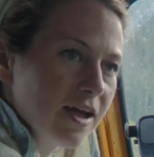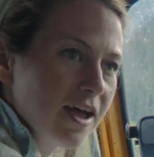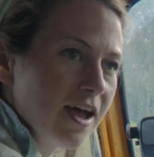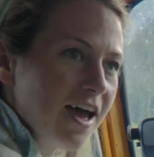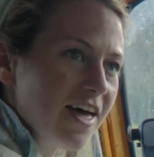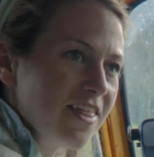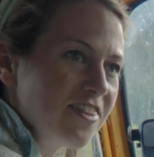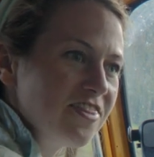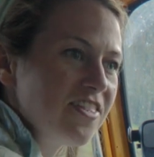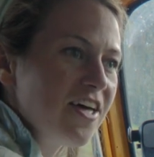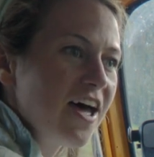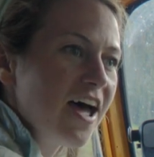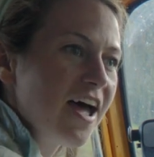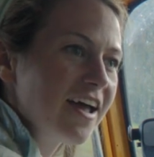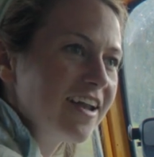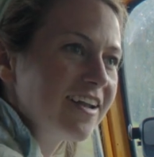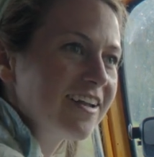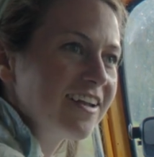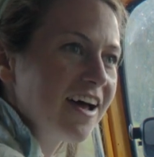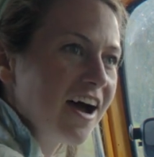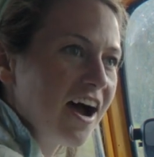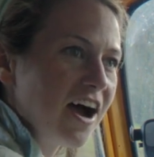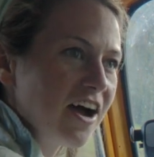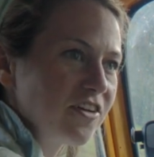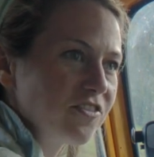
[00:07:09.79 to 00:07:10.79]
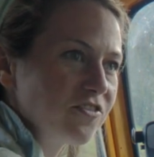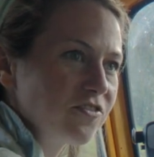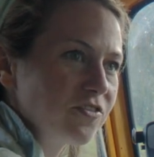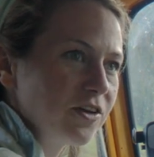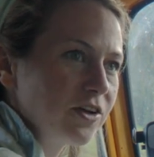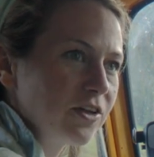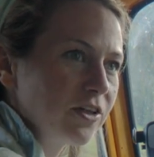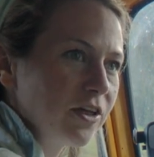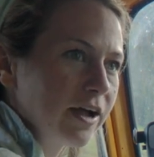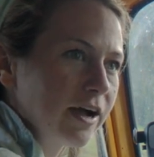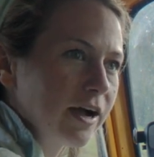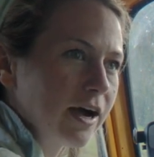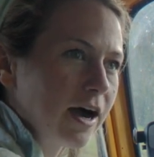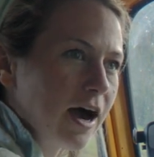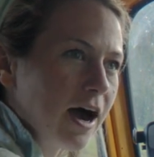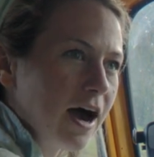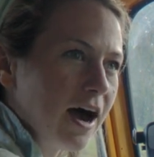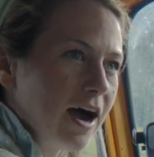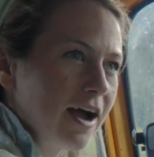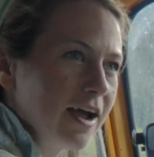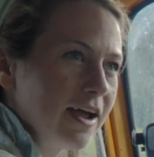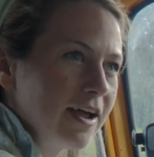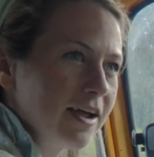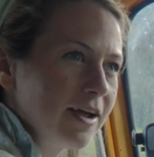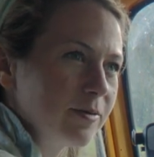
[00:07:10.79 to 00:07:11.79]
and then I feel like
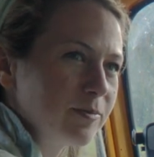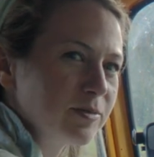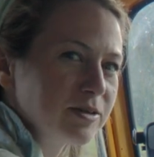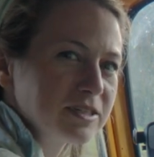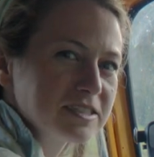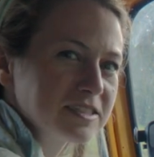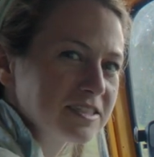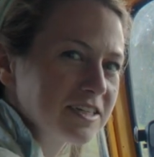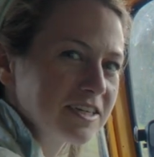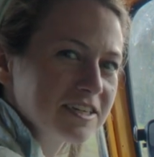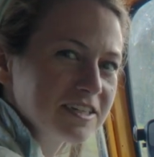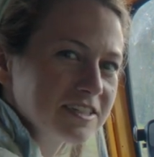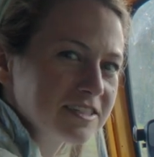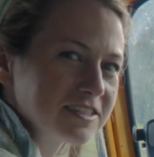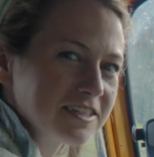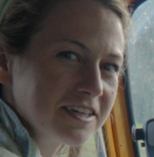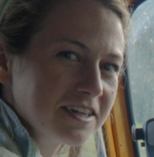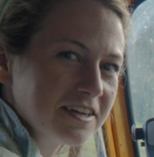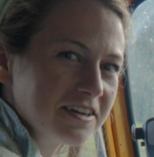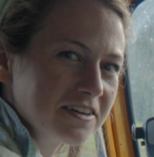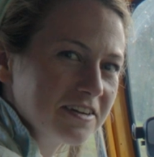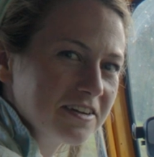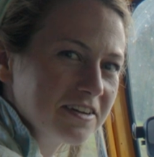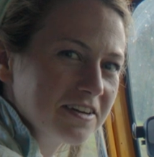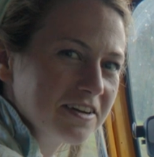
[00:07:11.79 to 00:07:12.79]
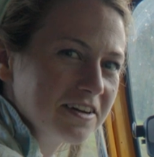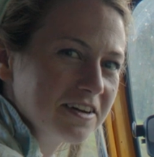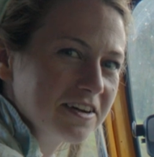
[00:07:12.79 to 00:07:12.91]
I am a citizen.